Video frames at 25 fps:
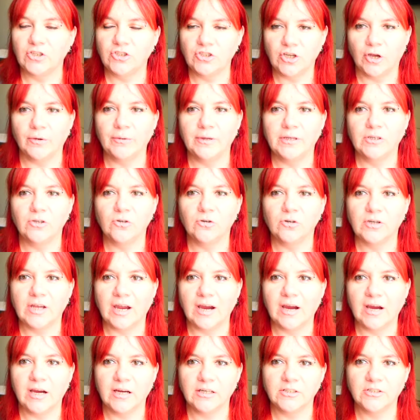showing your
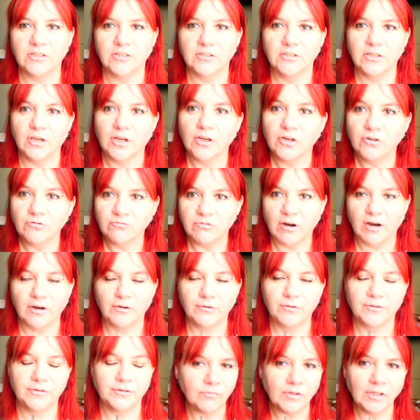character's
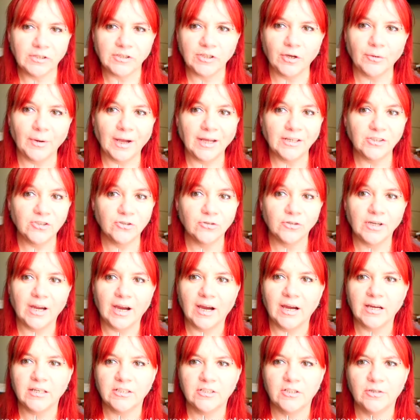growth. So as your
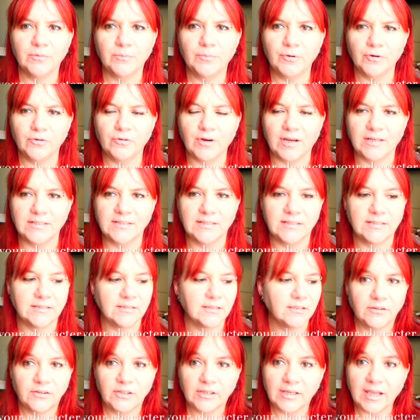character progresses,
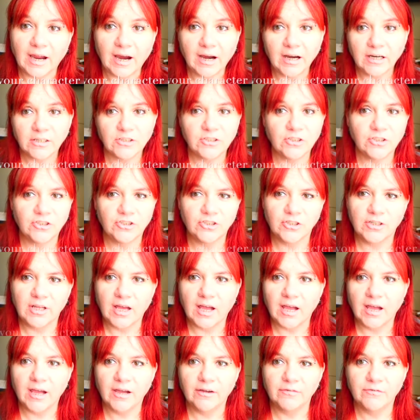the character should
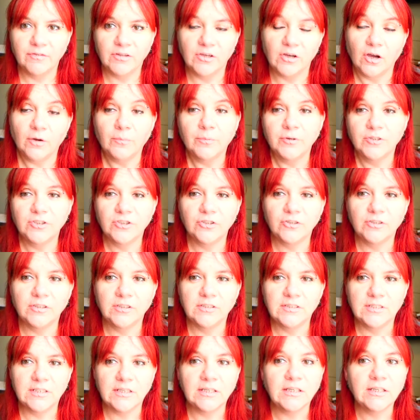have the
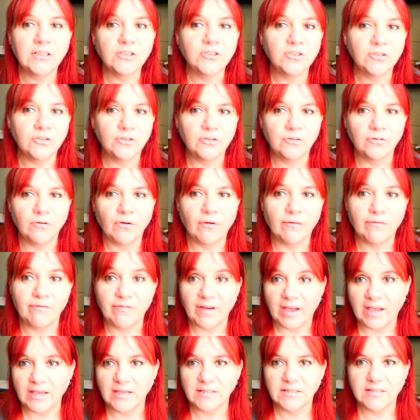opportunity to
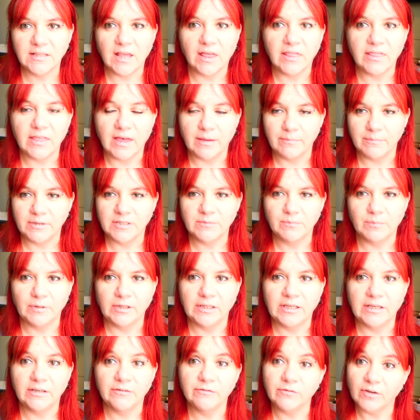face their
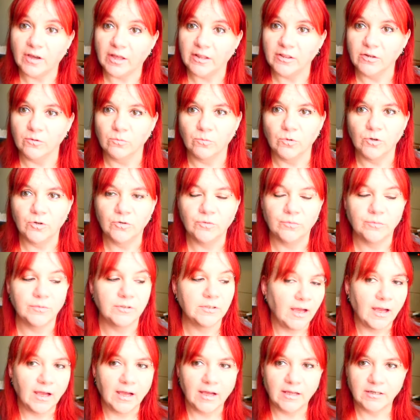misbelief and the wound
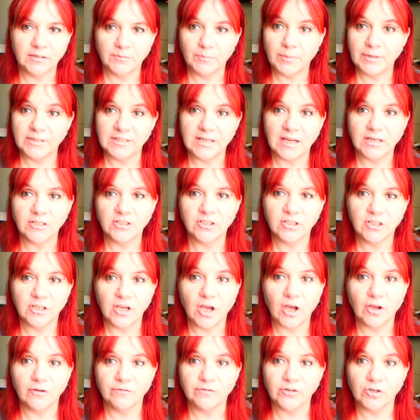and potentially
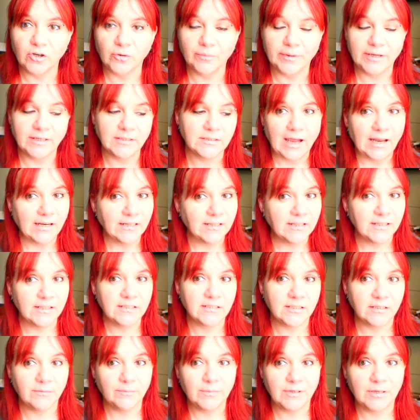overcome it. And this
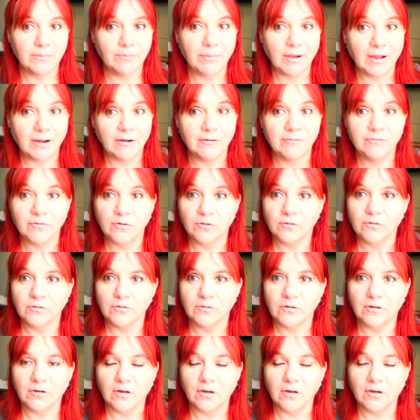can be a powerful